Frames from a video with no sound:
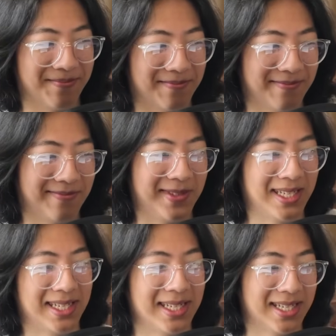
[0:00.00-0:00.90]

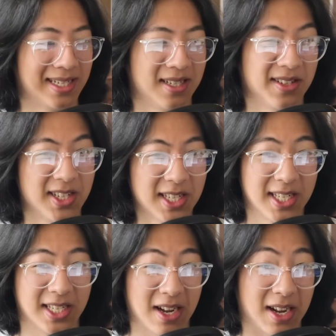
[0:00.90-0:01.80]
it just
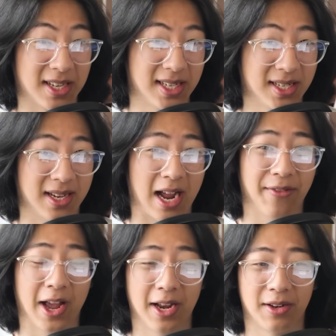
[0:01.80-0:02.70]
sucks. I've
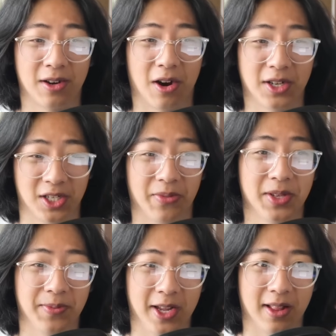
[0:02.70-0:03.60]
had cards shipped to
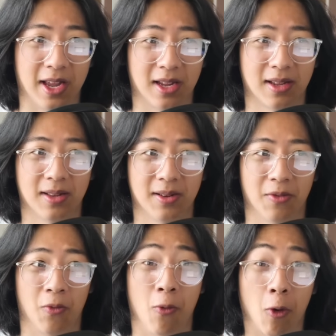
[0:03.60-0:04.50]
me like
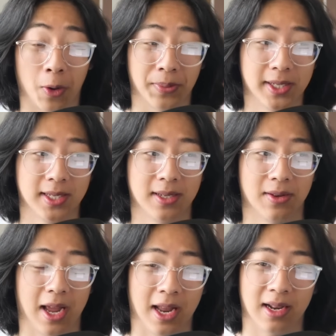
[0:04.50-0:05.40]
warped
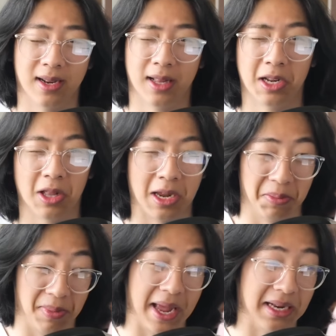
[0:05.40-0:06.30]
and a little like
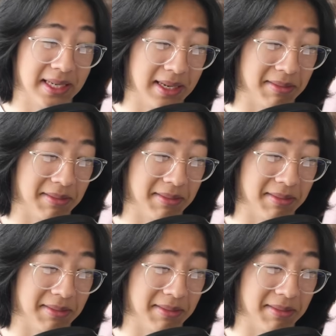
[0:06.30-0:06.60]
bent and